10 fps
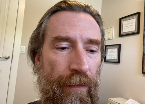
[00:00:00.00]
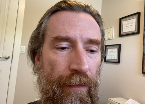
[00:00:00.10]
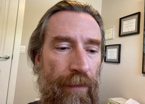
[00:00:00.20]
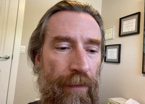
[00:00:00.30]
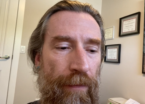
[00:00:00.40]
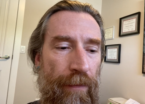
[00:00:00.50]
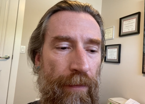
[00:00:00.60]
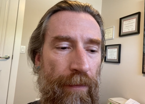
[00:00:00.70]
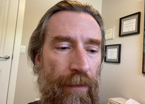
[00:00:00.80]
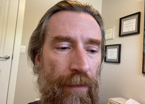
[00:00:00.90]

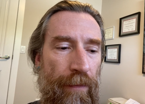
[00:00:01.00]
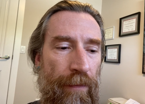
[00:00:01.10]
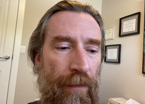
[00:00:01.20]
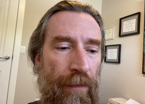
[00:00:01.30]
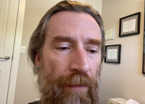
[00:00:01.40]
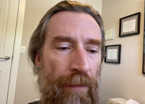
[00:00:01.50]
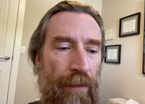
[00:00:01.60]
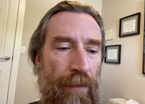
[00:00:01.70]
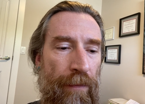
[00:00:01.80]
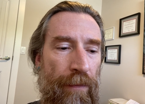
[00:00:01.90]

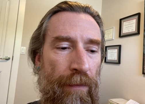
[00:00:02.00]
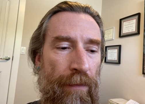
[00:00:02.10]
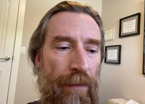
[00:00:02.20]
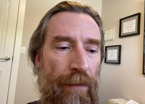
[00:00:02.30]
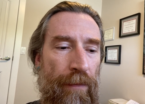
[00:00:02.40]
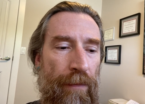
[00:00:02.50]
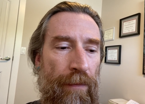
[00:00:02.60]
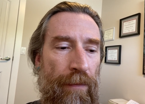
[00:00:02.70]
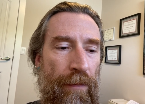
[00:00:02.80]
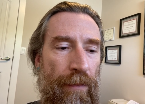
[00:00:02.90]

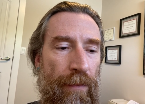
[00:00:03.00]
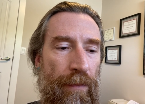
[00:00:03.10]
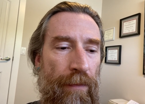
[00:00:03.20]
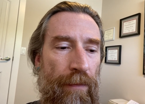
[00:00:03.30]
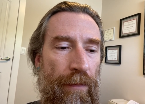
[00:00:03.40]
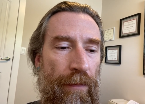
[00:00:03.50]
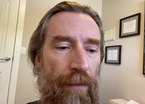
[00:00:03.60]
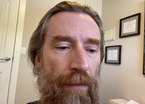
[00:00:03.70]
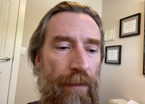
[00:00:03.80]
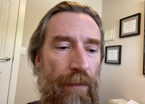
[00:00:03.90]

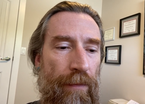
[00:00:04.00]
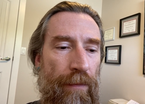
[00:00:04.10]
(no one is talking)